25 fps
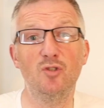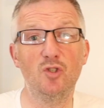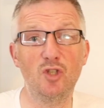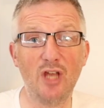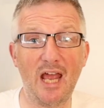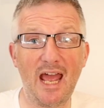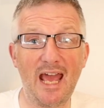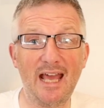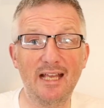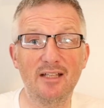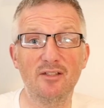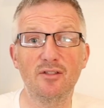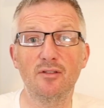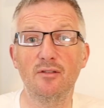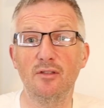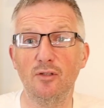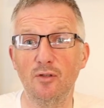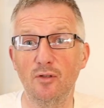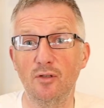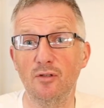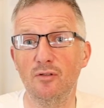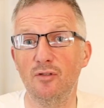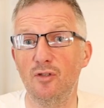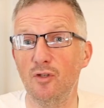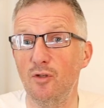Jacks,
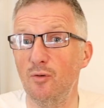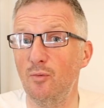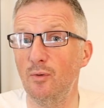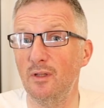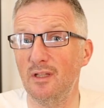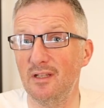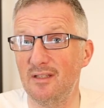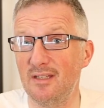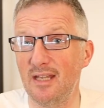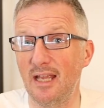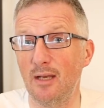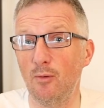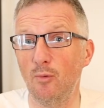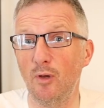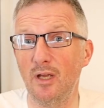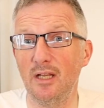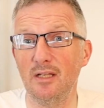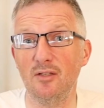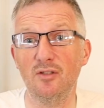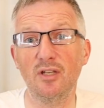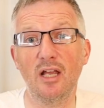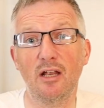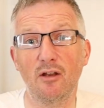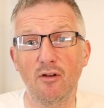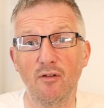you can do with a 10
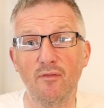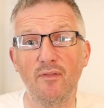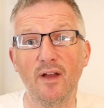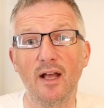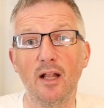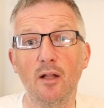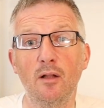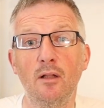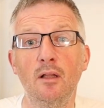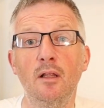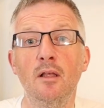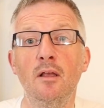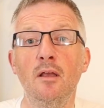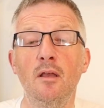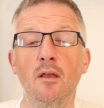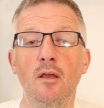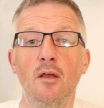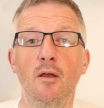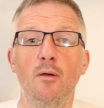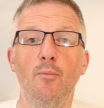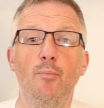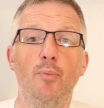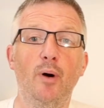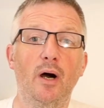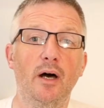weight Jack Crevalle.
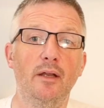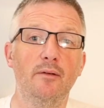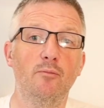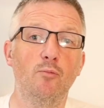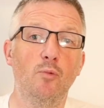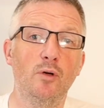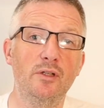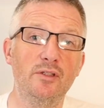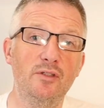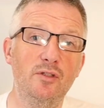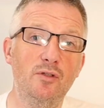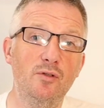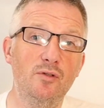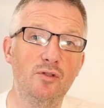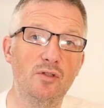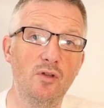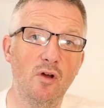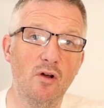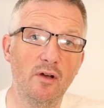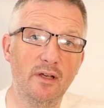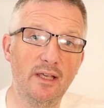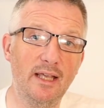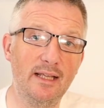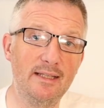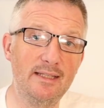But once you
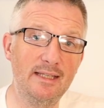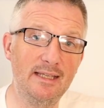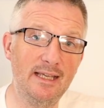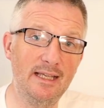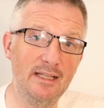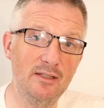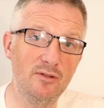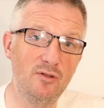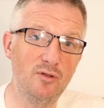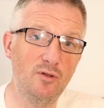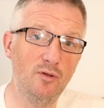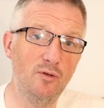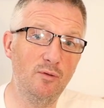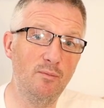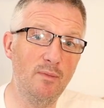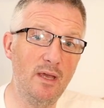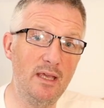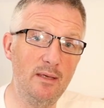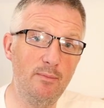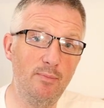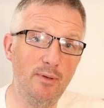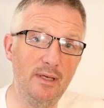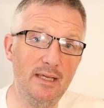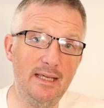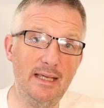start getting into
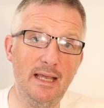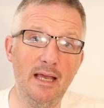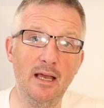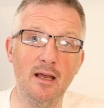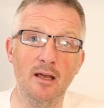maybe